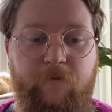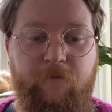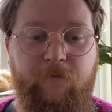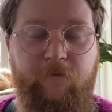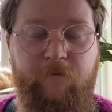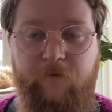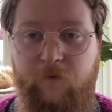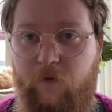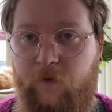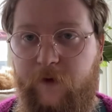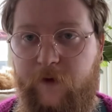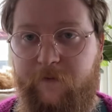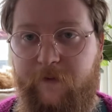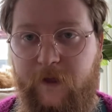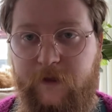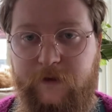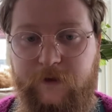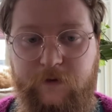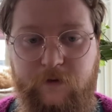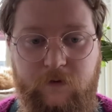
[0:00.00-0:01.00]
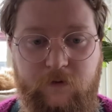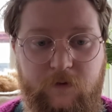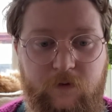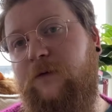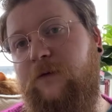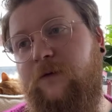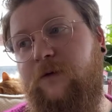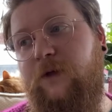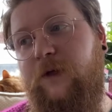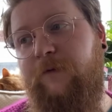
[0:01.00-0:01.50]
for this pattern.
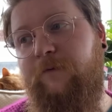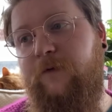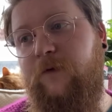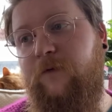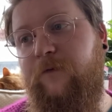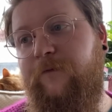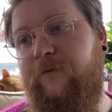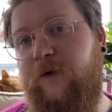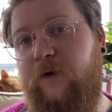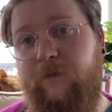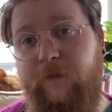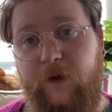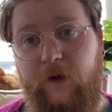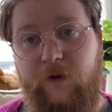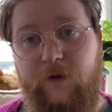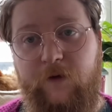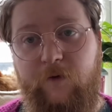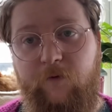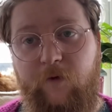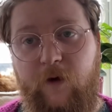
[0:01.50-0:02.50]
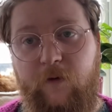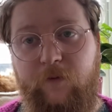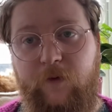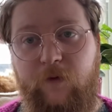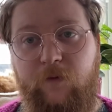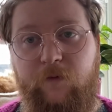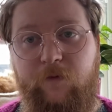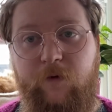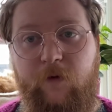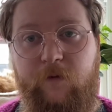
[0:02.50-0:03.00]
If you followed me on Instagram,
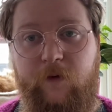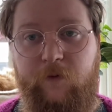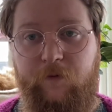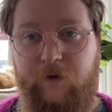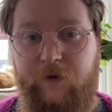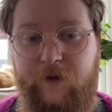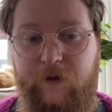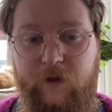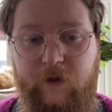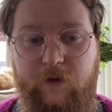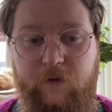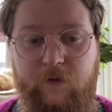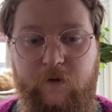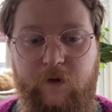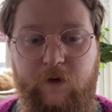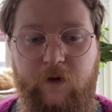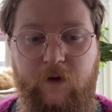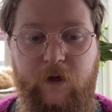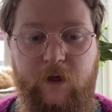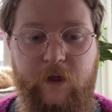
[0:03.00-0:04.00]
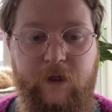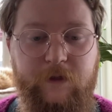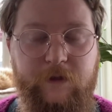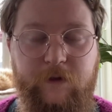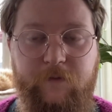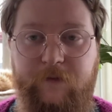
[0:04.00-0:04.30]
you probably would have seen that I ended up